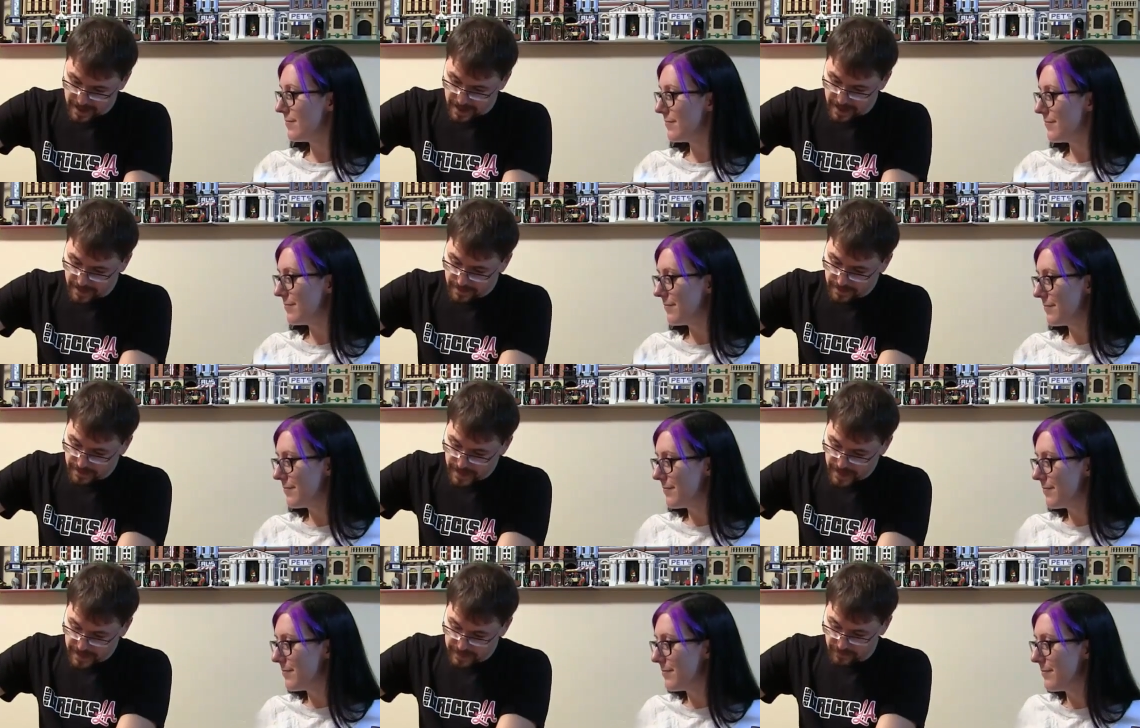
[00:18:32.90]

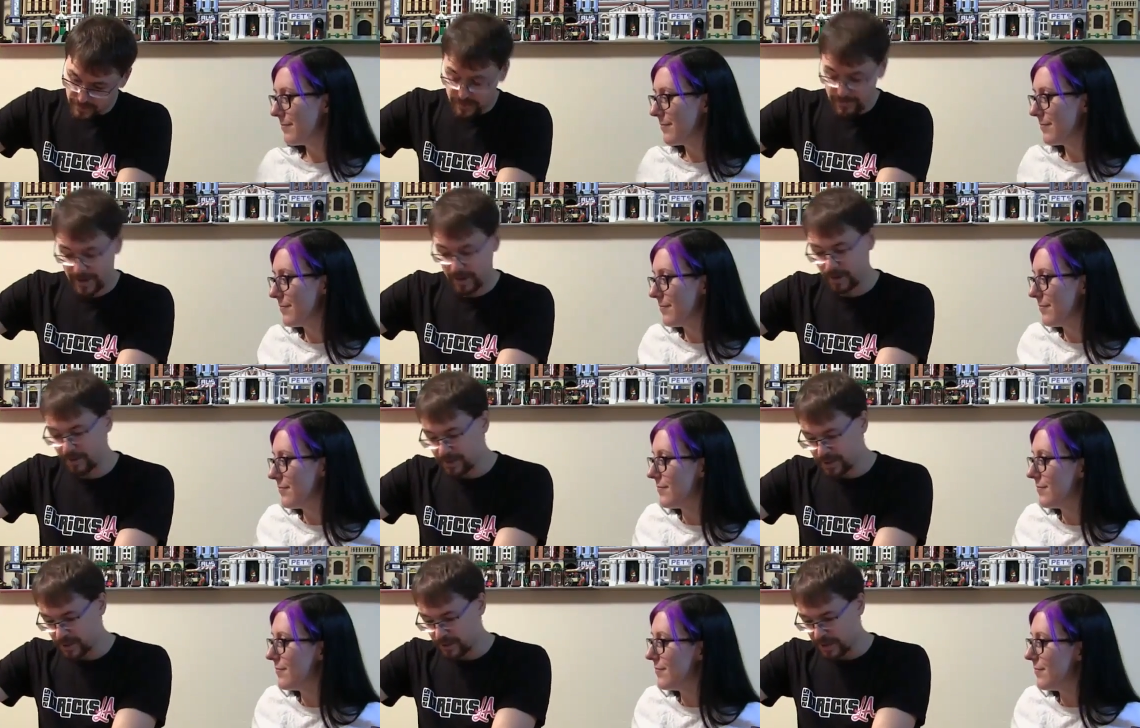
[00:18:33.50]
Speaker 1: and then if you get
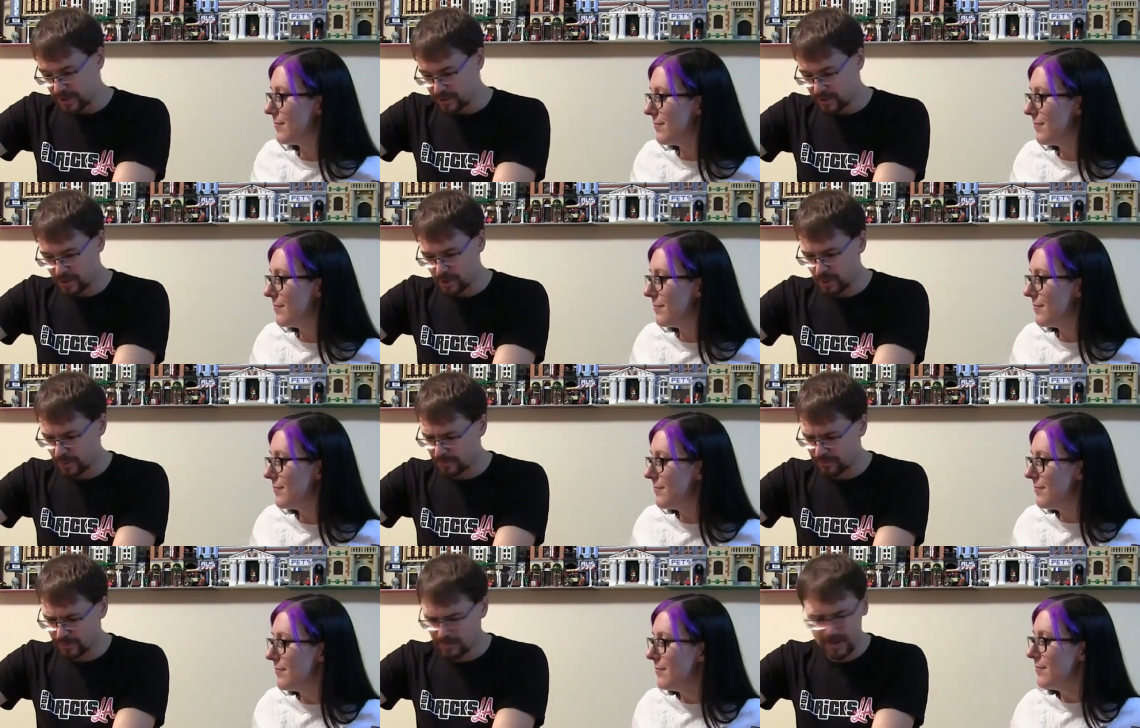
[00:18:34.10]
back on the SkyTrain
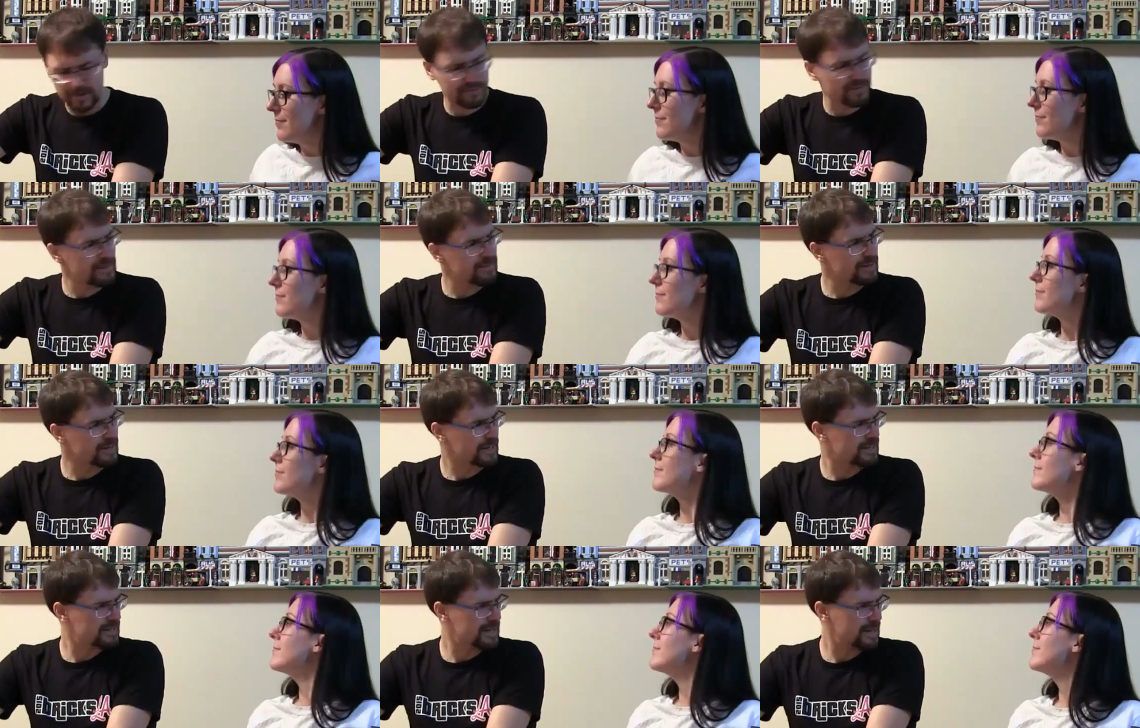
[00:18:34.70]
and go for another
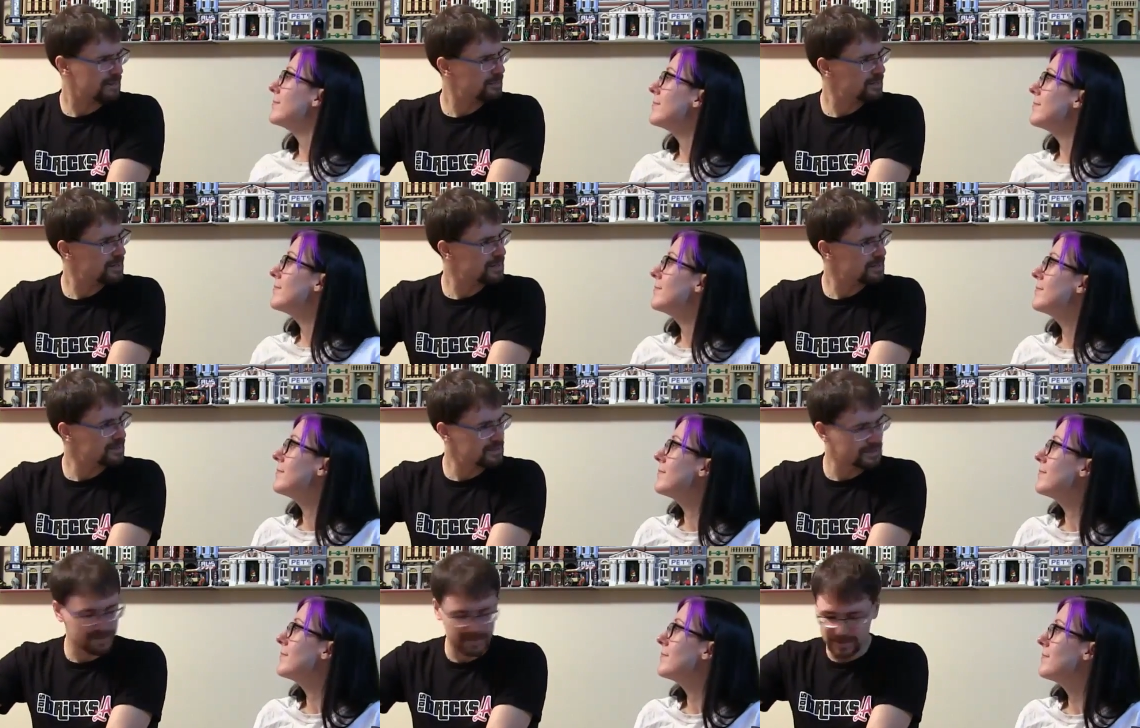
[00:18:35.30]
maybe like ten
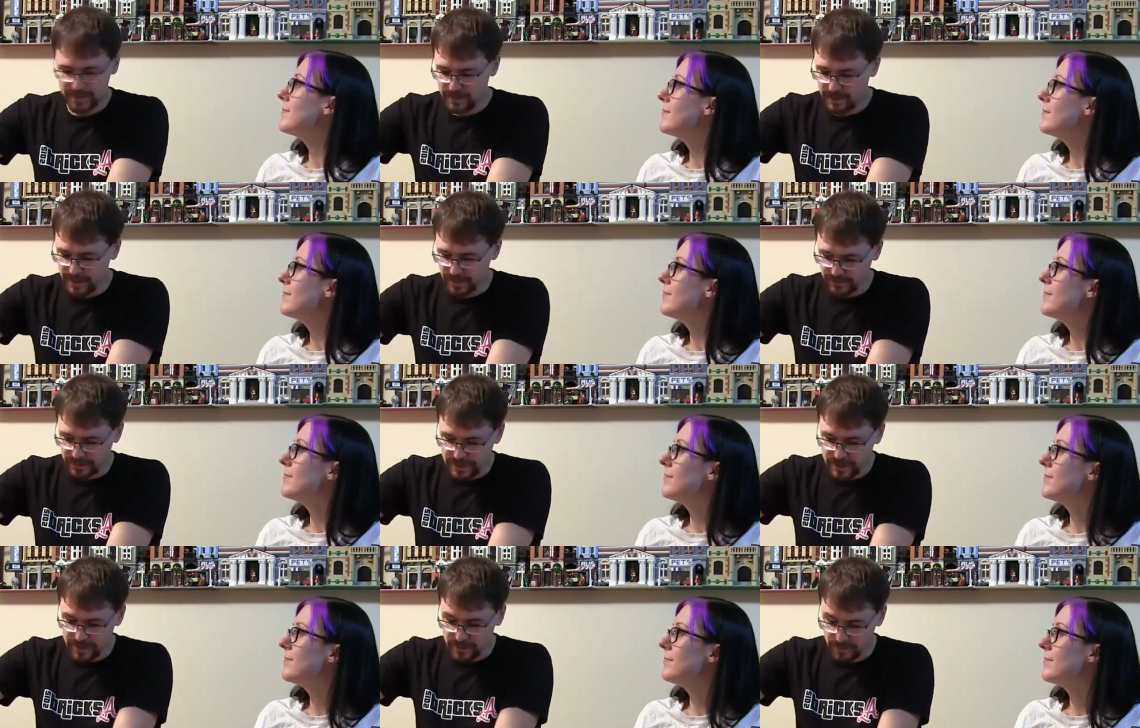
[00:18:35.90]
minutes, you
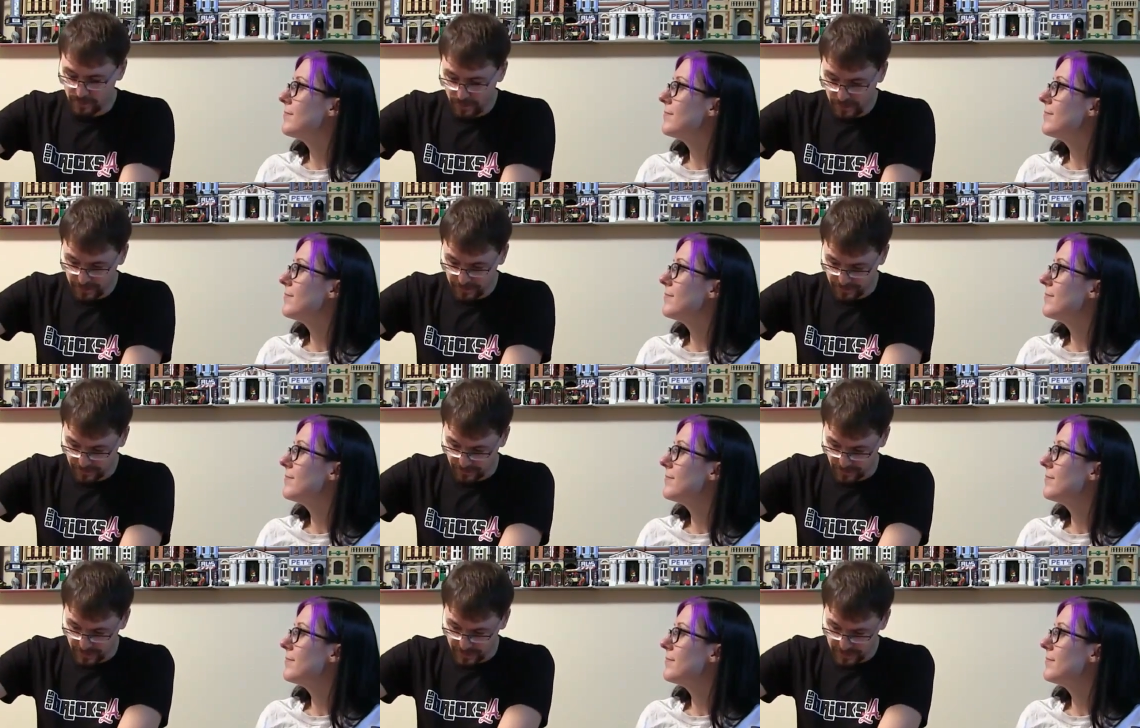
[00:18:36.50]
get right to the
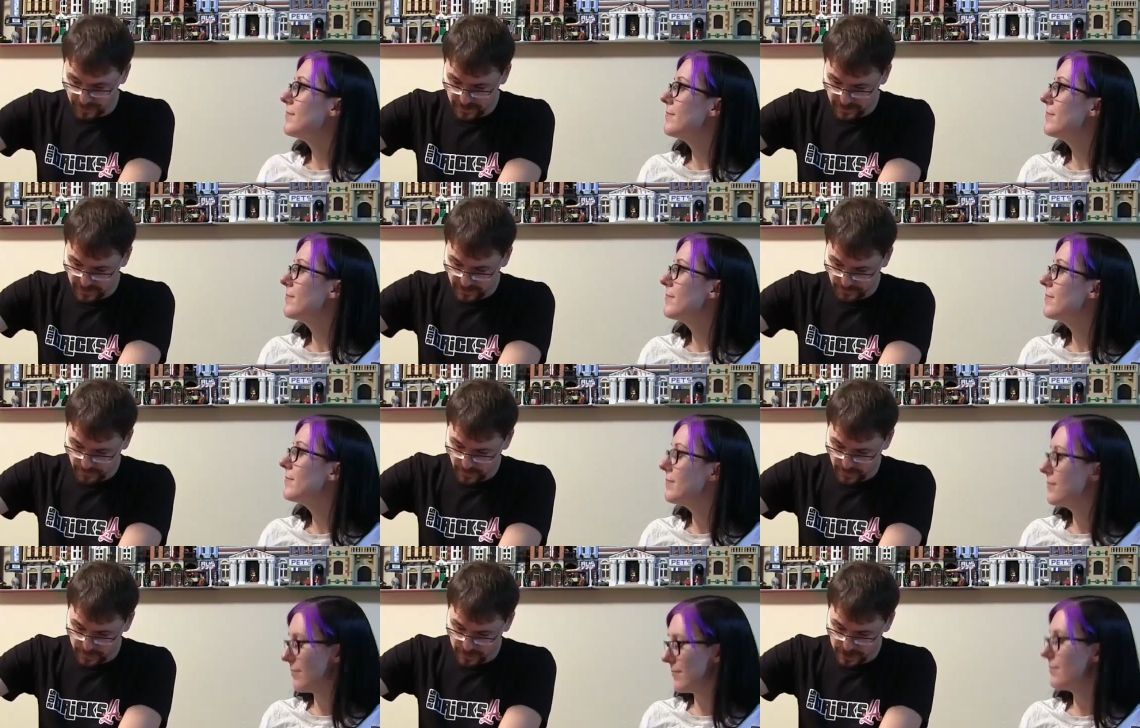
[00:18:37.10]

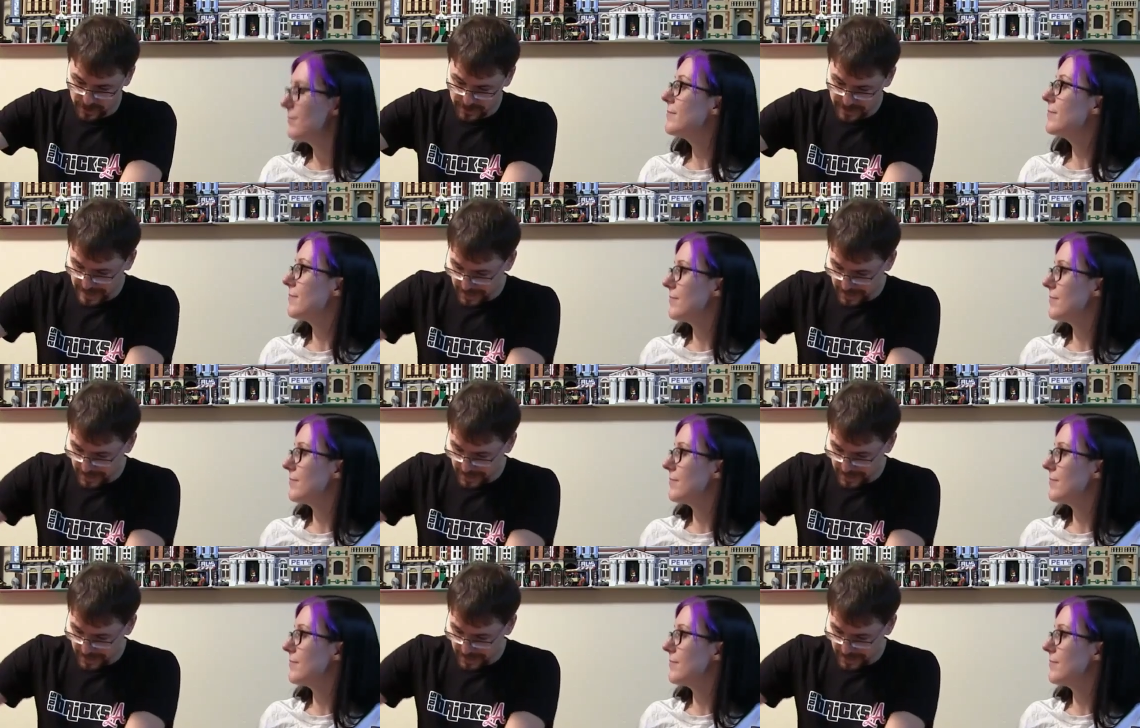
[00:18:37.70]
waterfront, which is